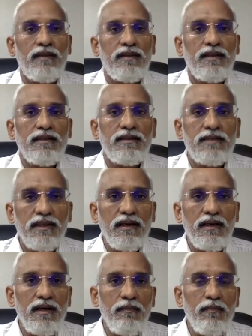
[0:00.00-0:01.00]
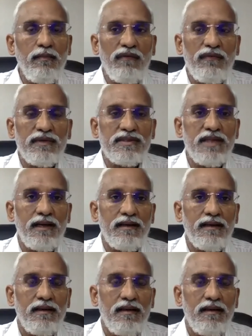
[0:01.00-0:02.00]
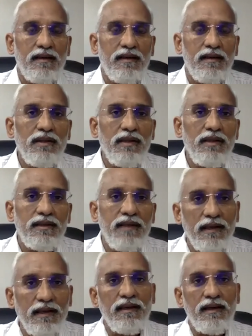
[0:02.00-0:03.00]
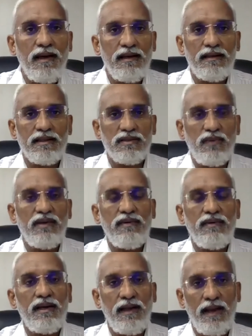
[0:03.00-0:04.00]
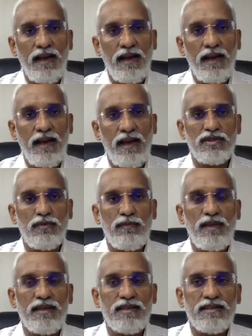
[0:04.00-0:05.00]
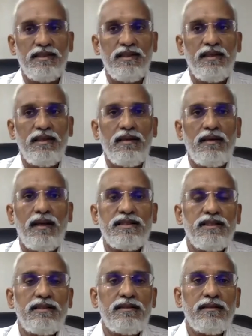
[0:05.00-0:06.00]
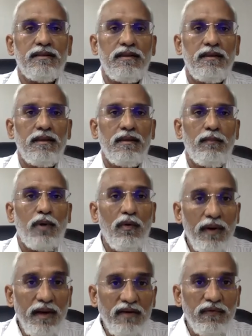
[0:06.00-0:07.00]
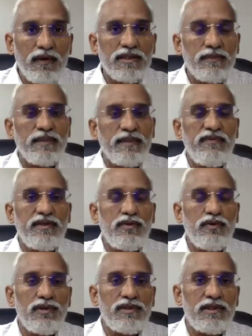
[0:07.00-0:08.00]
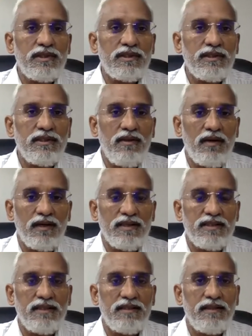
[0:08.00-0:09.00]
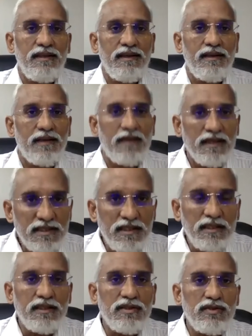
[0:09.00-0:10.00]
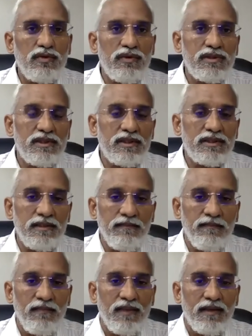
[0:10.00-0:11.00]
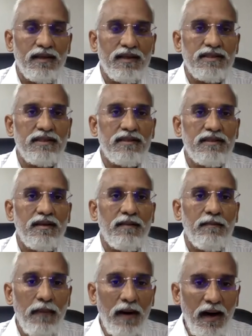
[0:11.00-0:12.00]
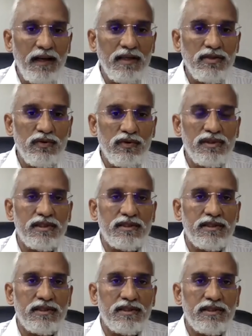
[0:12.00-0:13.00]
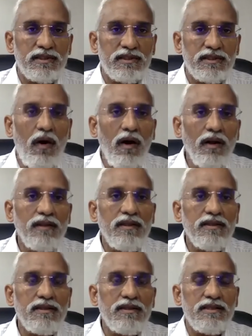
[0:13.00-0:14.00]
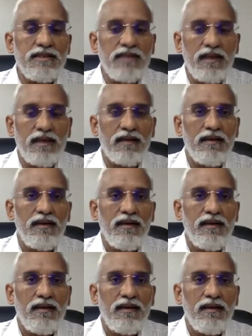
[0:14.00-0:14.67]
Then third limb of is that on the technicalities, whenever an act comes into place, does it provide for a specific jurisdiction or does it restrict a jurisdiction? Does it bar a jurisdiction? So all these things are